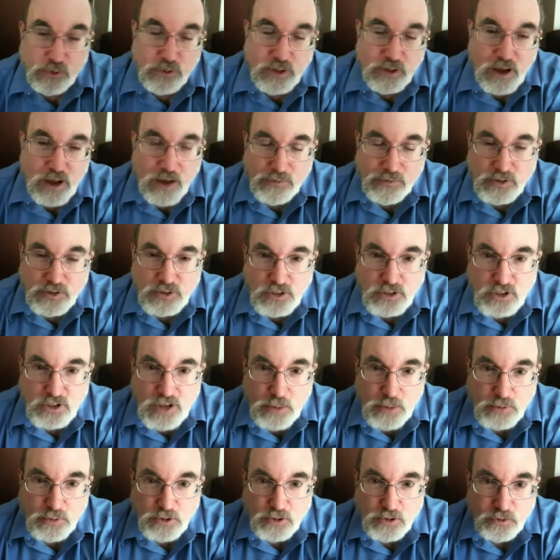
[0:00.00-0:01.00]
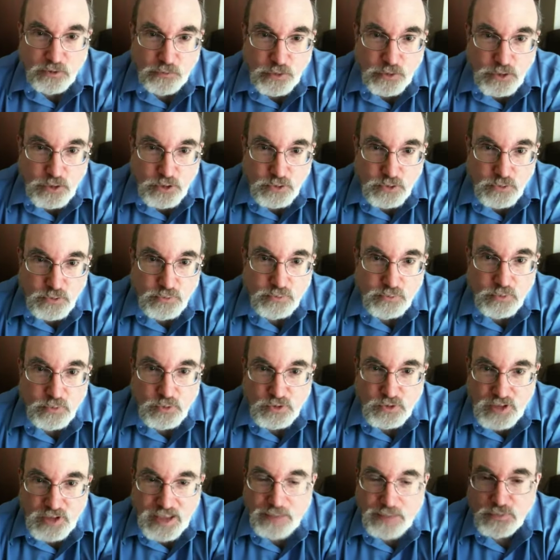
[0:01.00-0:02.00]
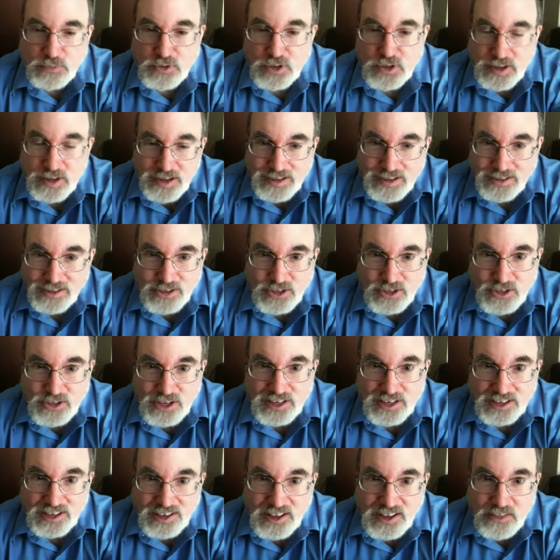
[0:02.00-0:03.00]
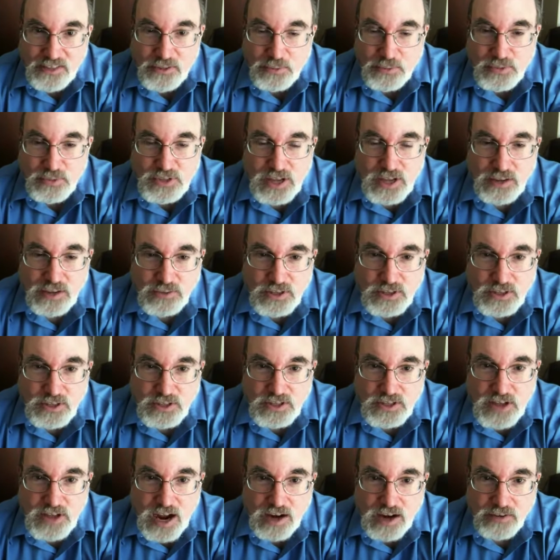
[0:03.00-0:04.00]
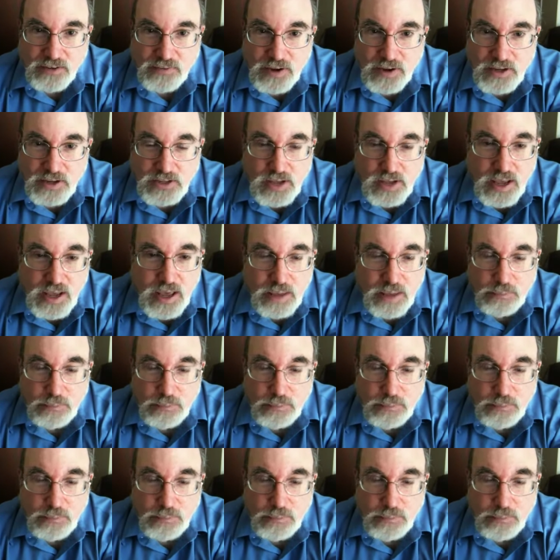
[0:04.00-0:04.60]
The obvious exception is Fischer, whose games just didn't lend themselves to the sacrifice.